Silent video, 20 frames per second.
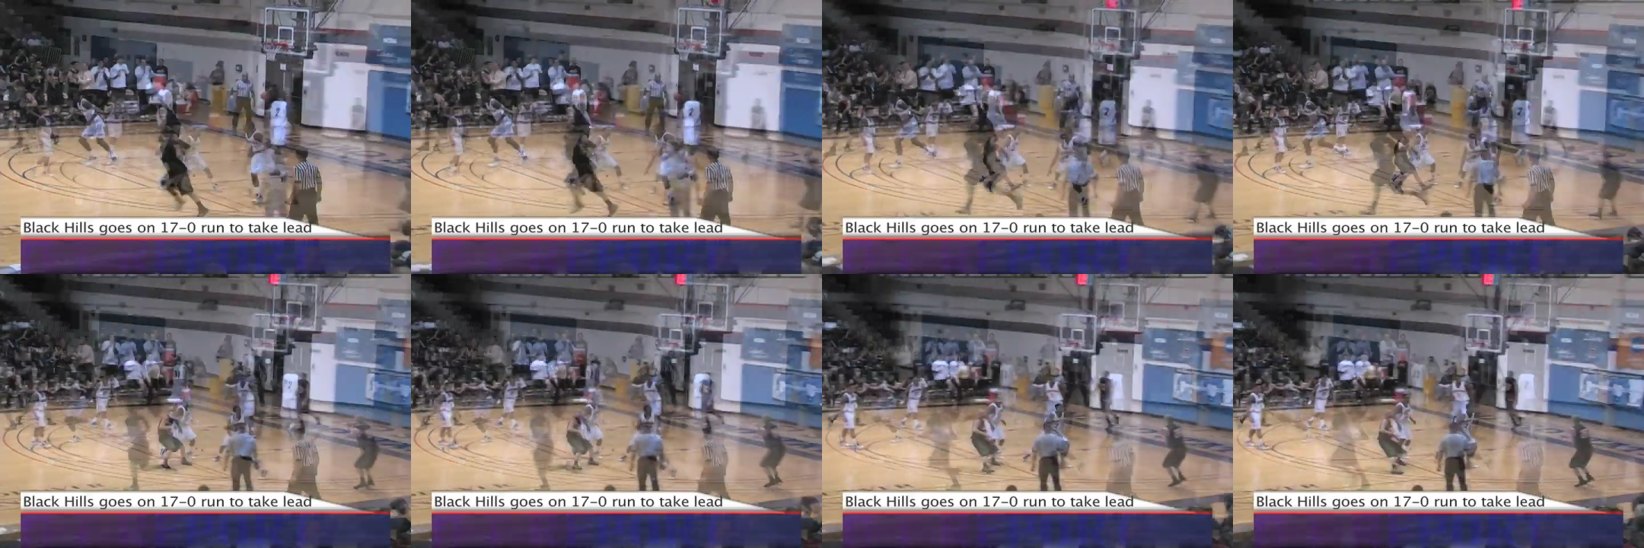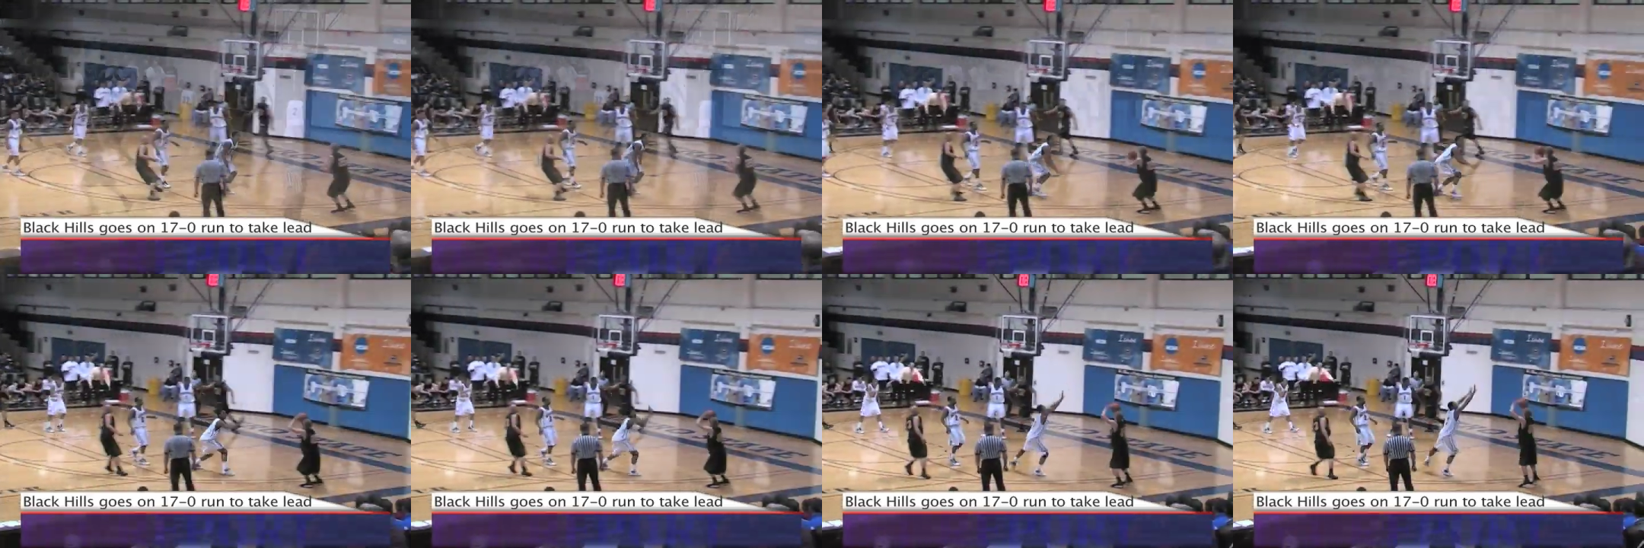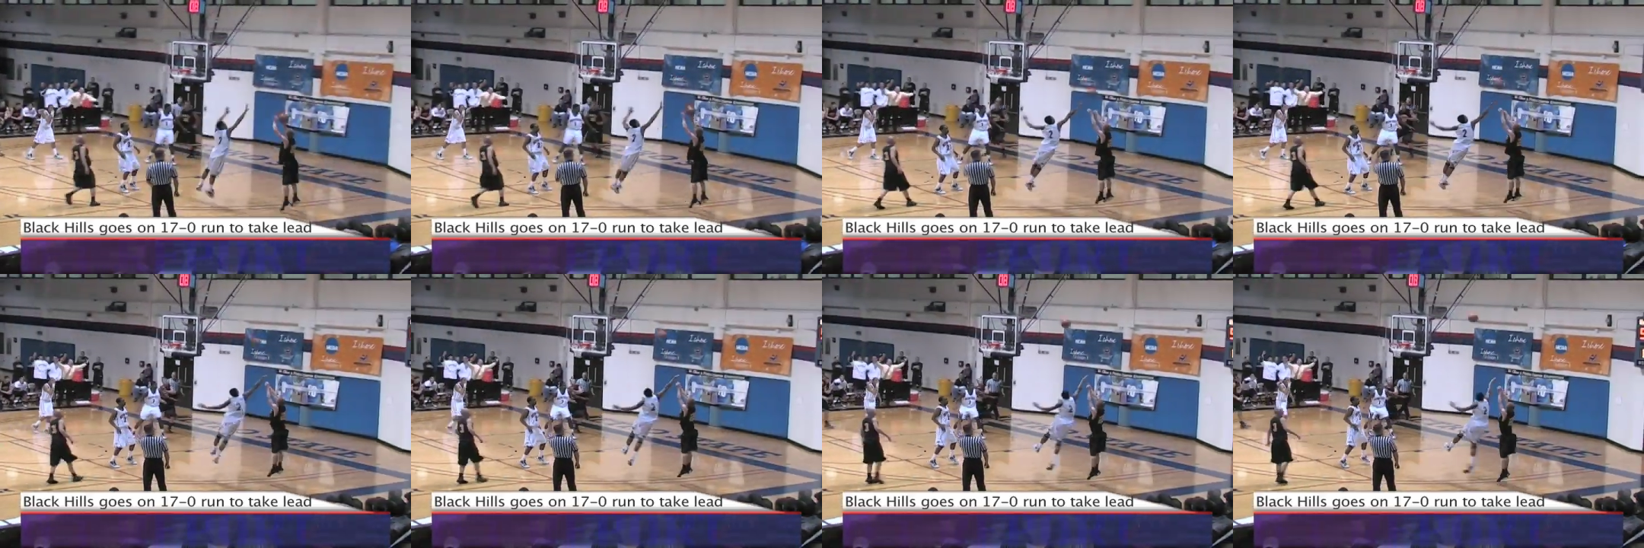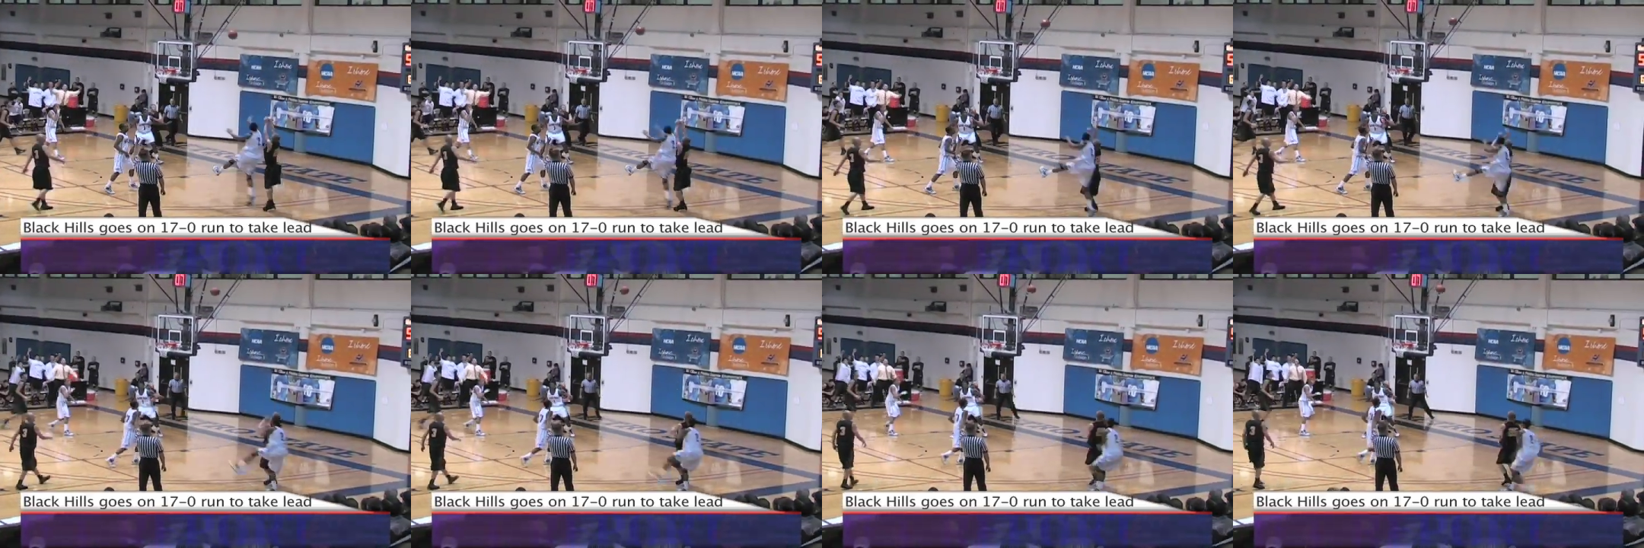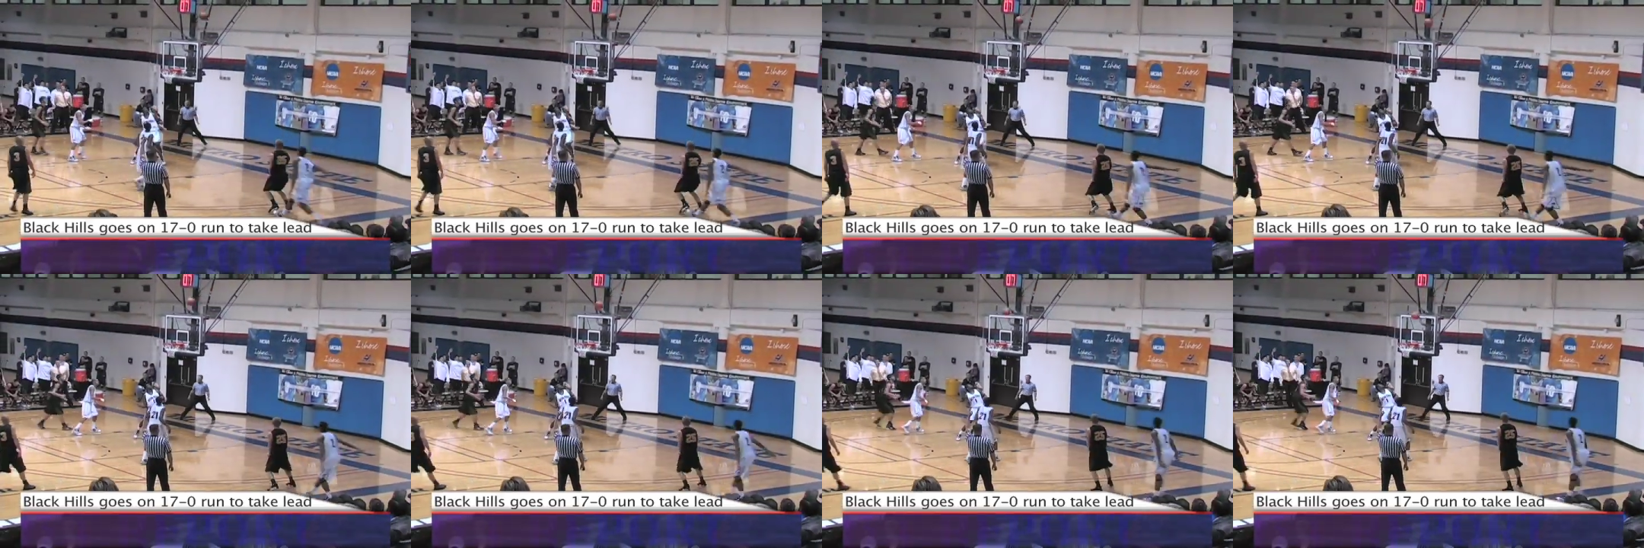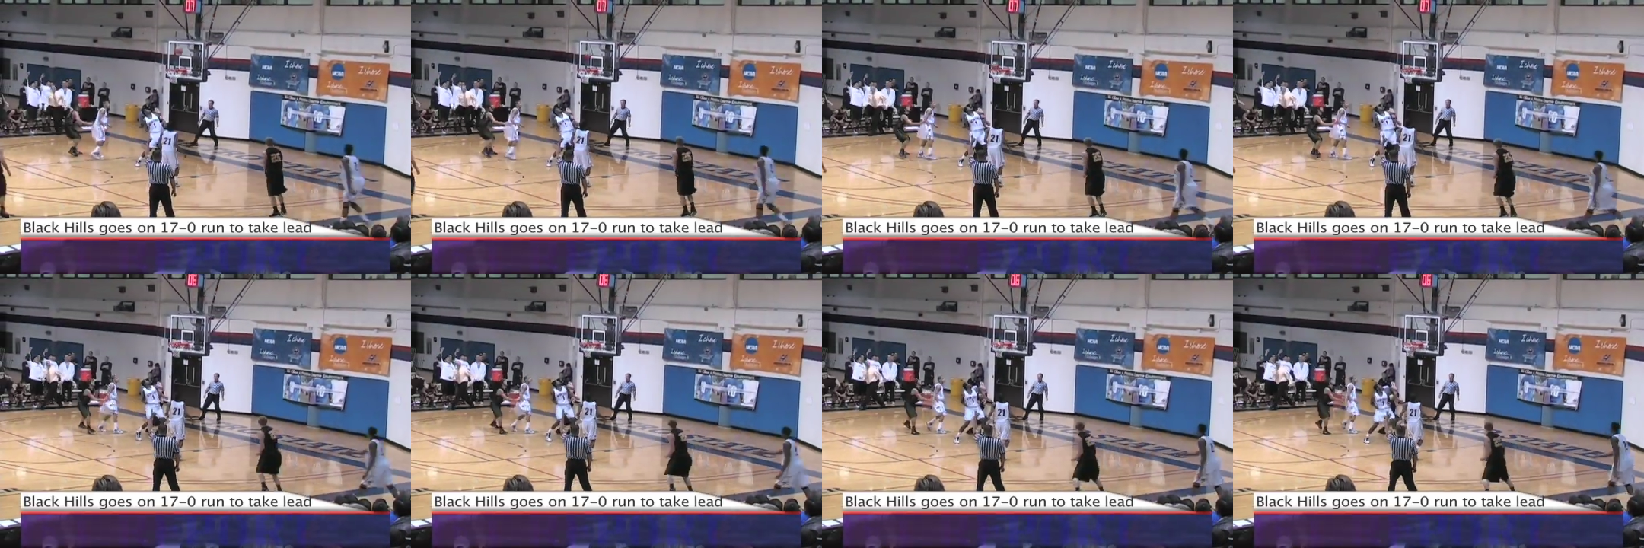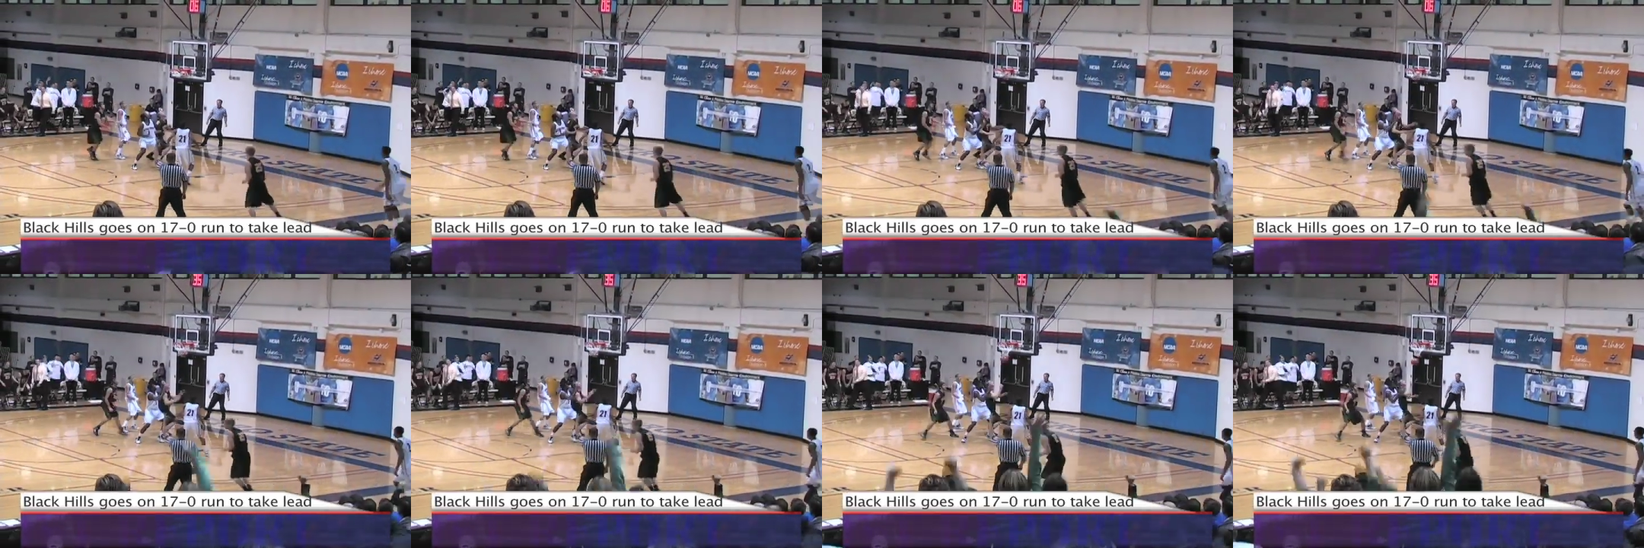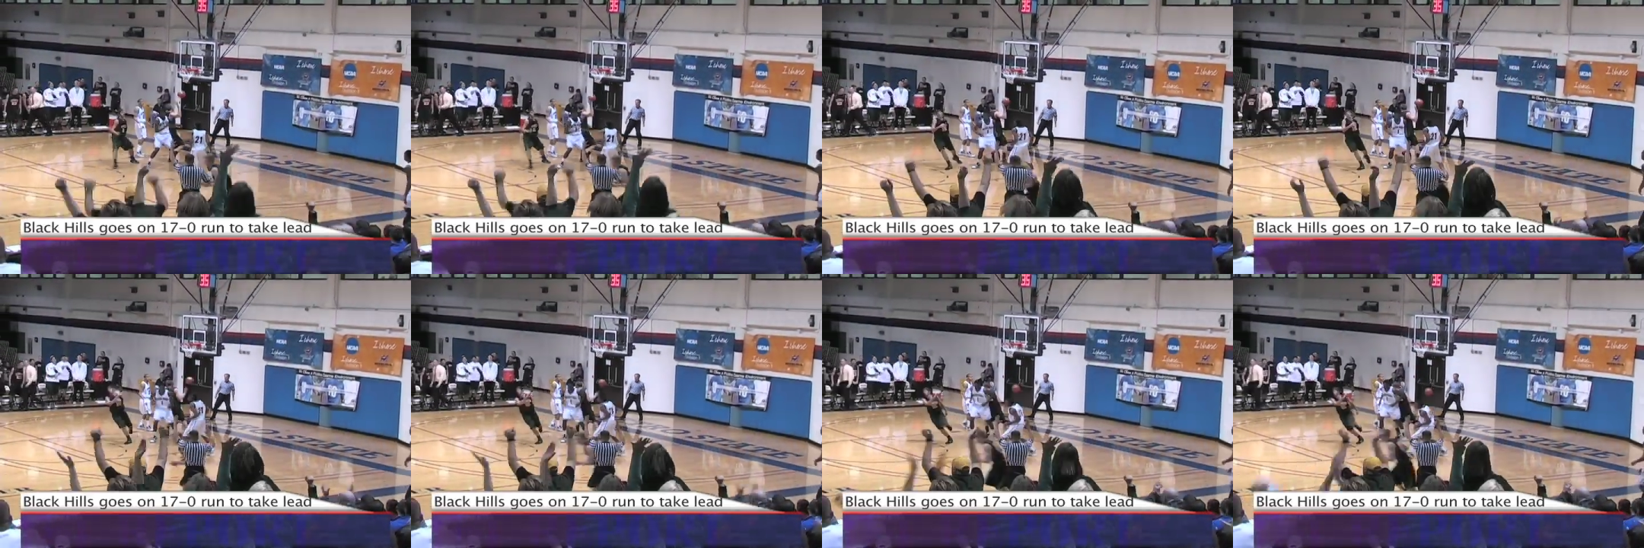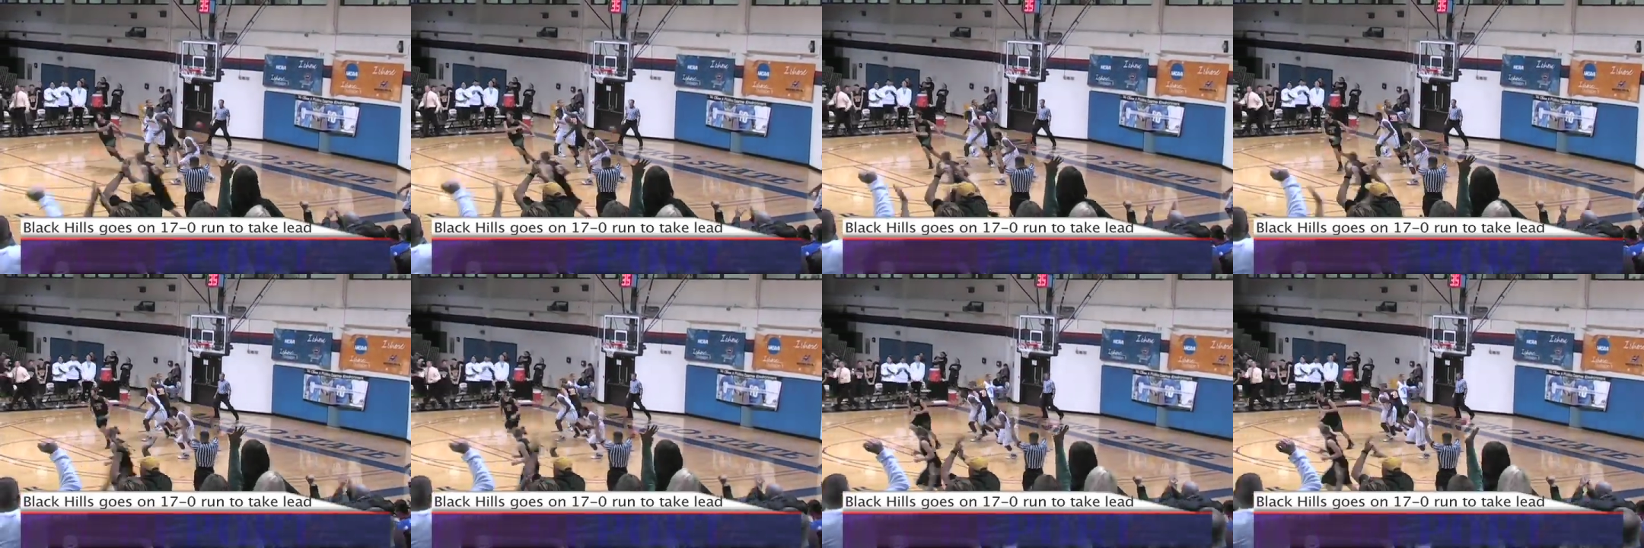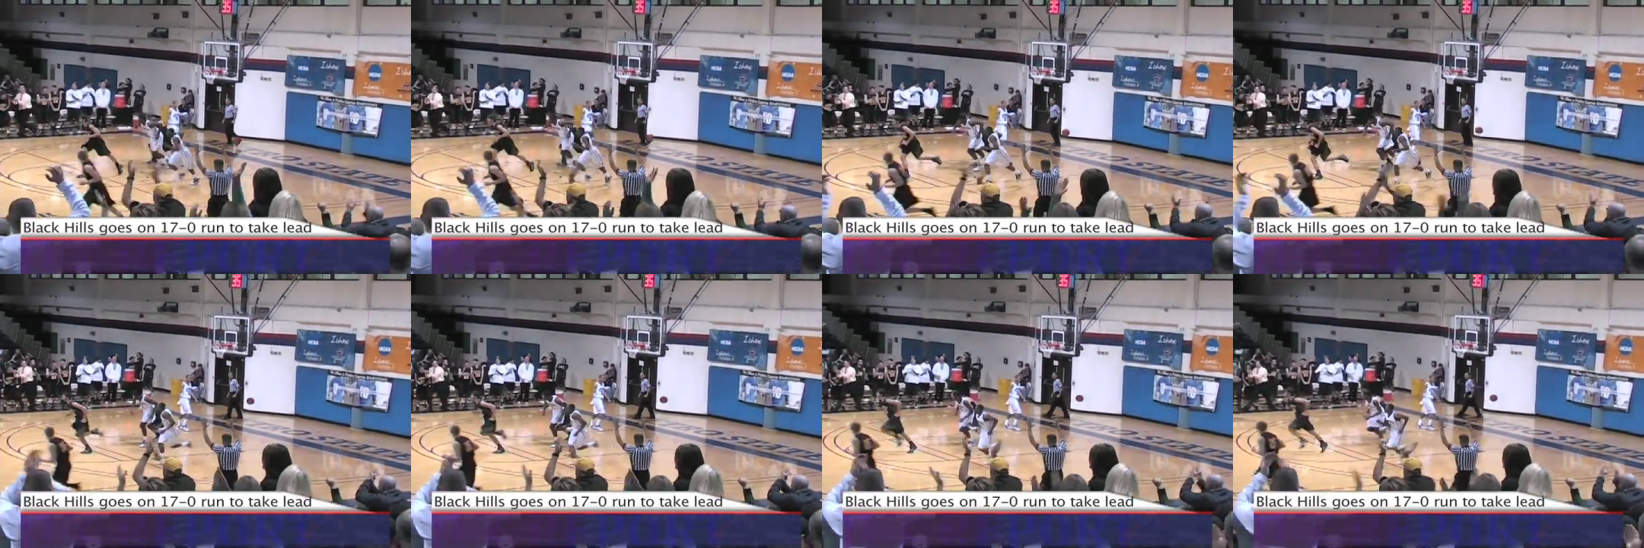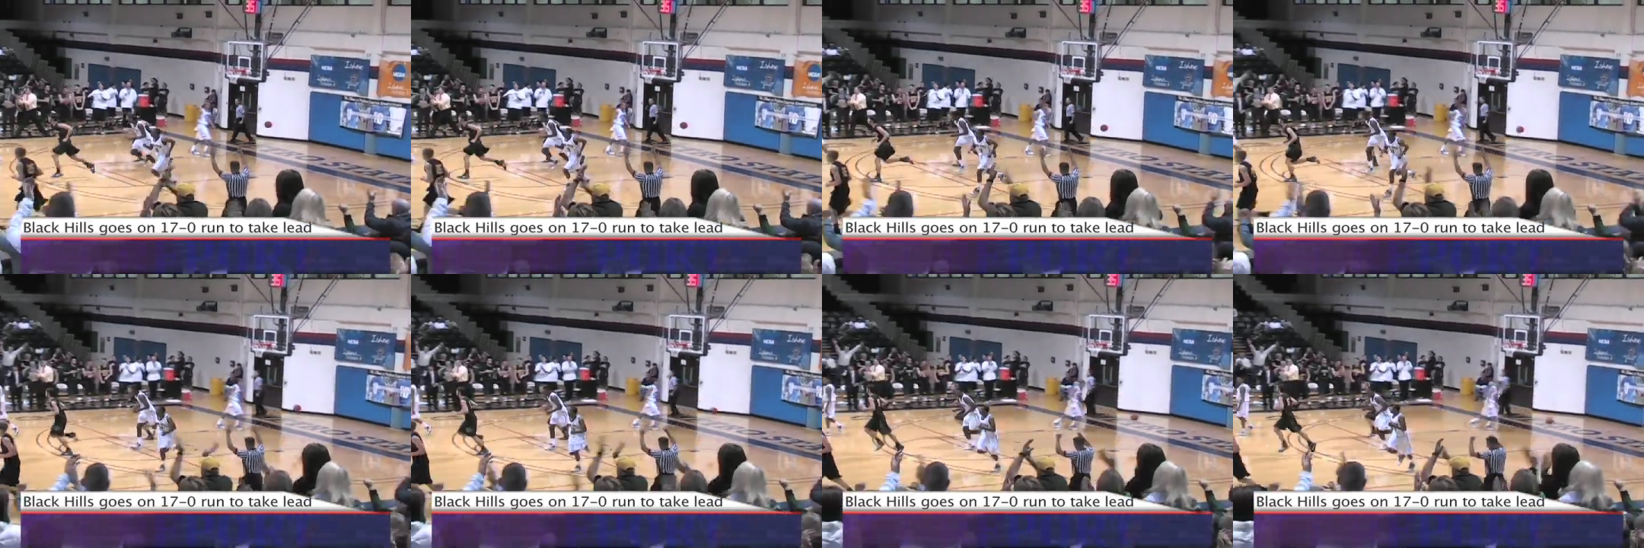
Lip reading: (no speaker visible)